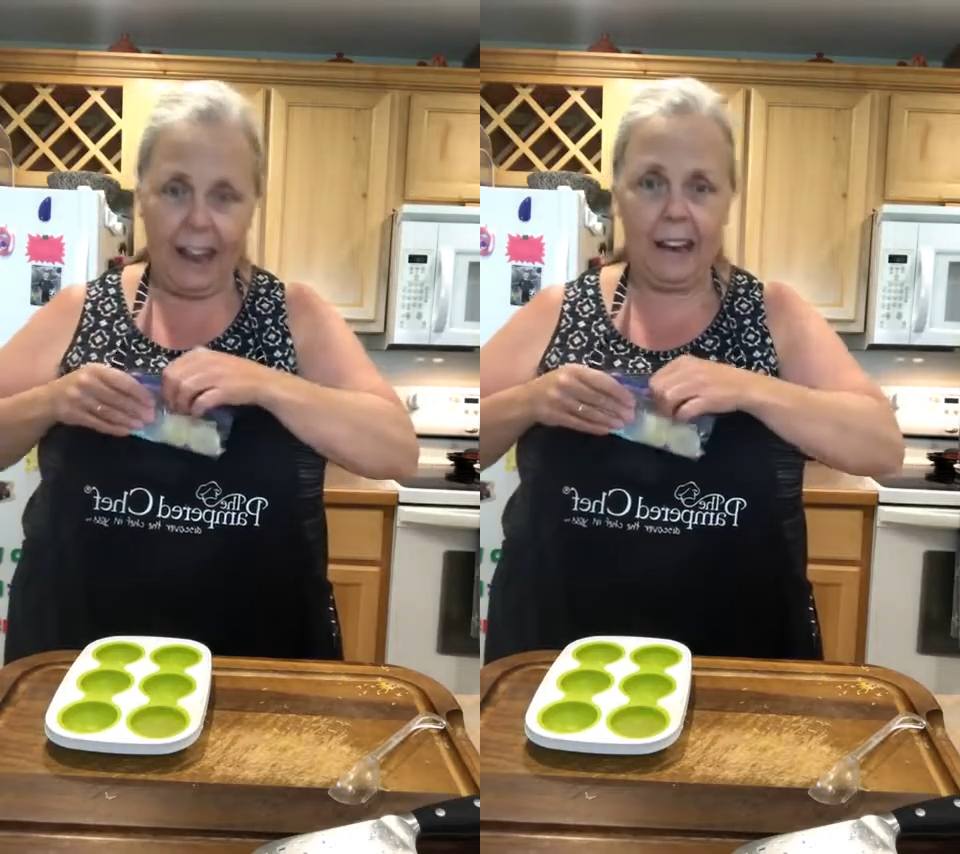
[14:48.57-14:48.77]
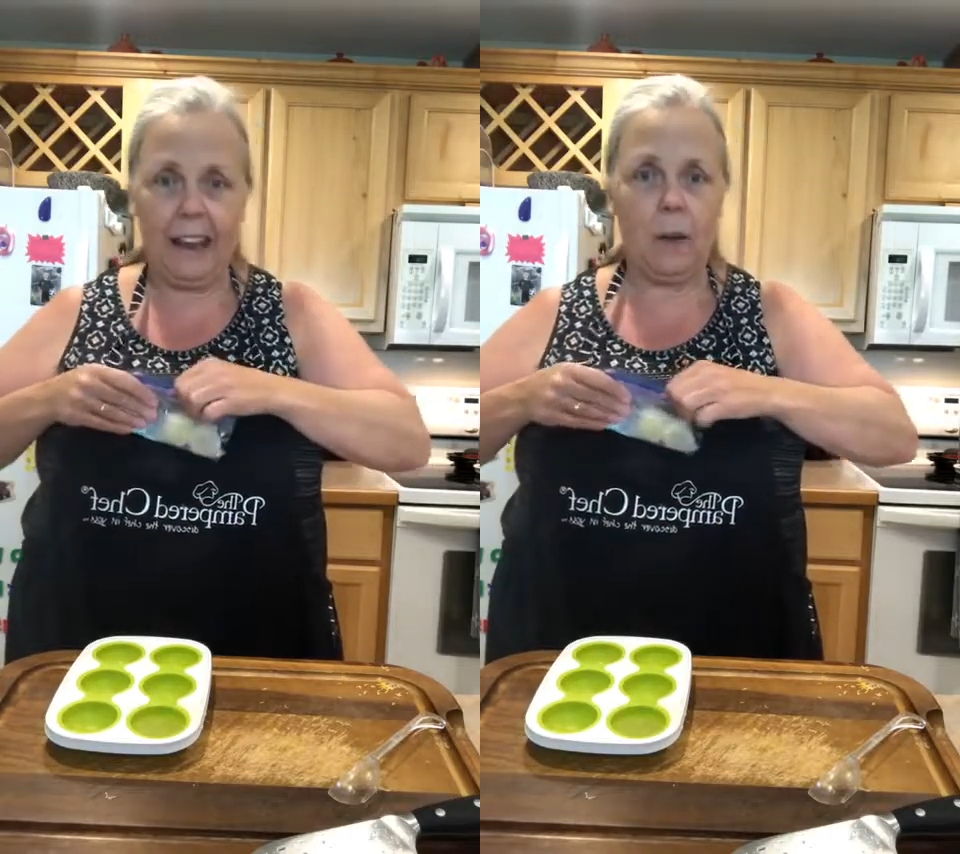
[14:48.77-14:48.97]

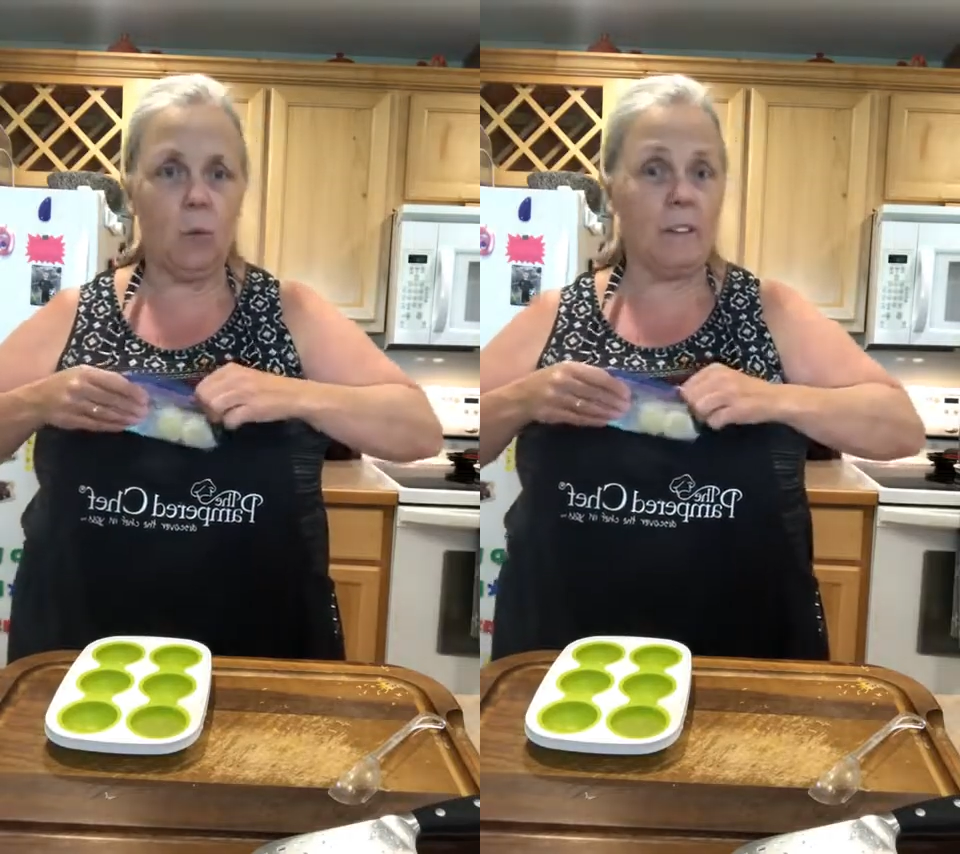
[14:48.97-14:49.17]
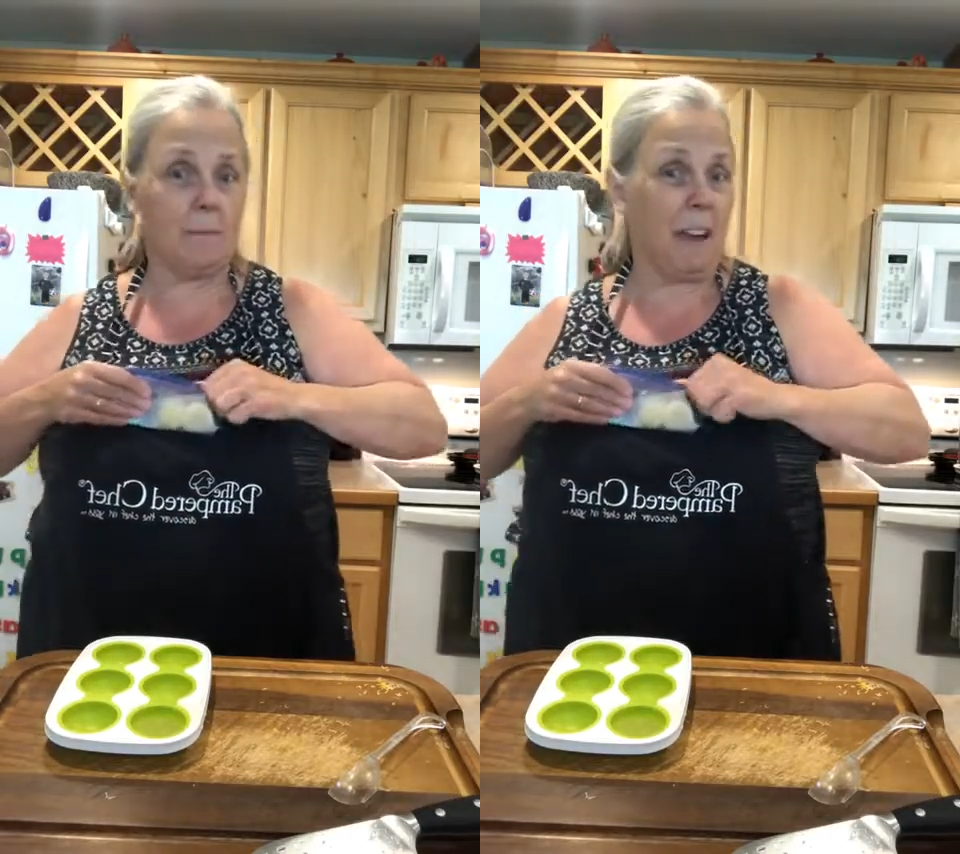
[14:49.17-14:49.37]
and it
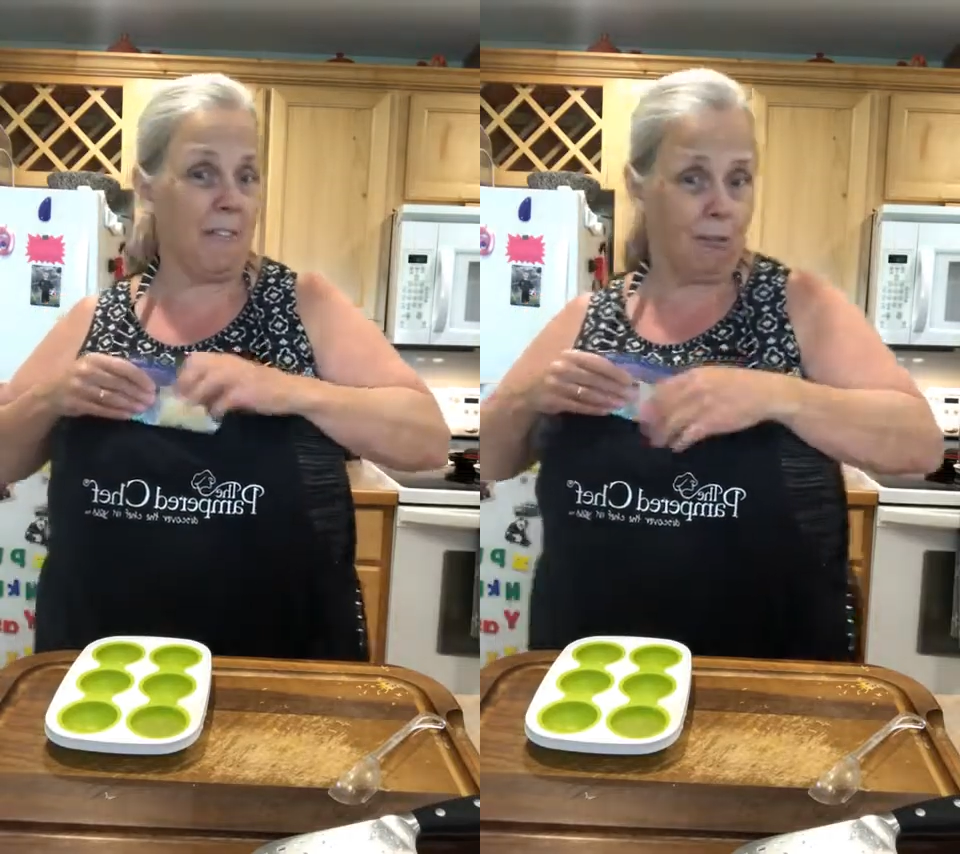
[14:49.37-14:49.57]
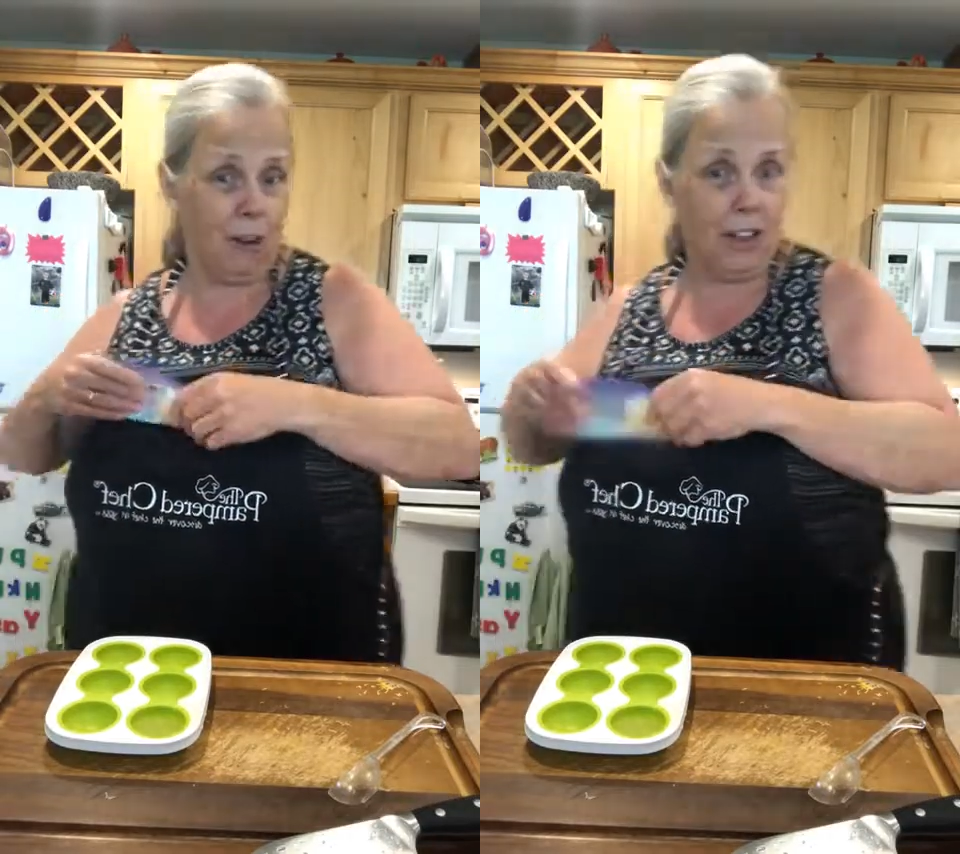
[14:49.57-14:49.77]
was my
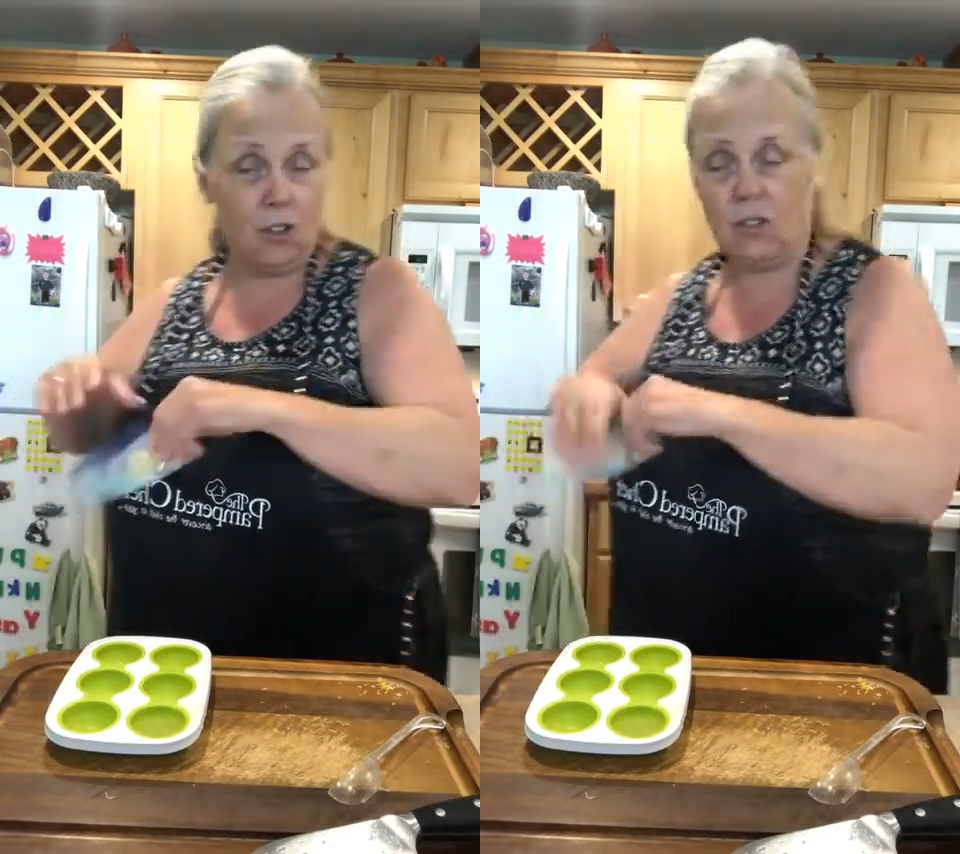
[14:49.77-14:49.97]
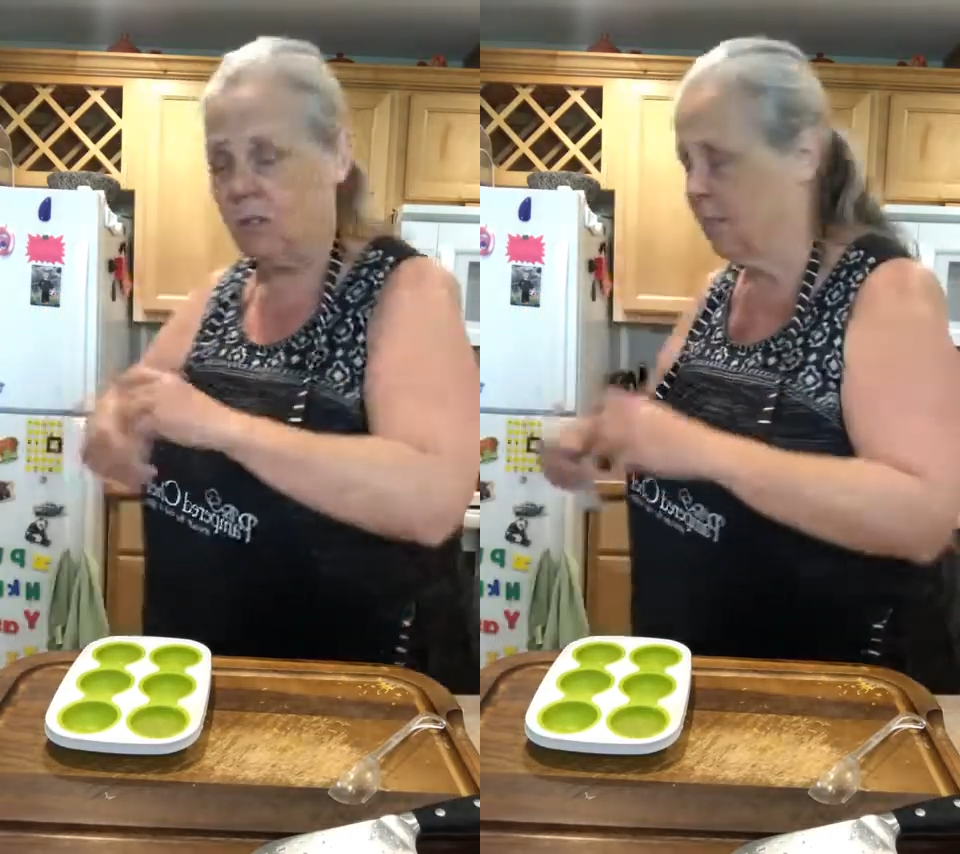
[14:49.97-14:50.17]

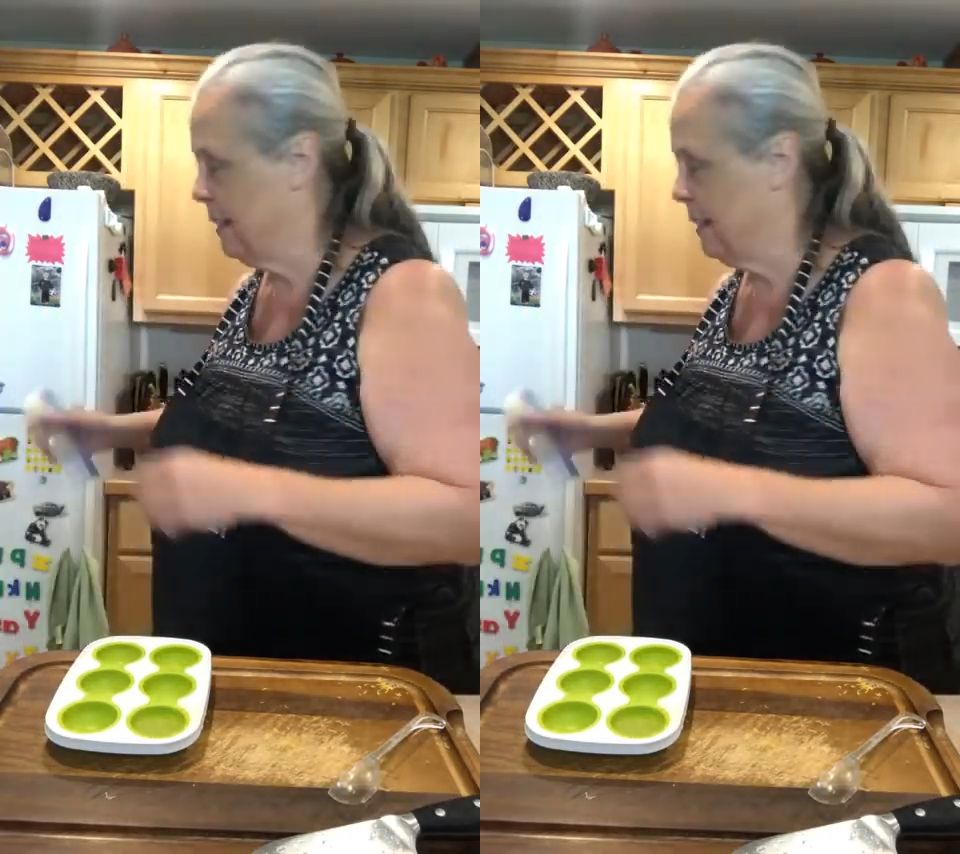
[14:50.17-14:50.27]
fresh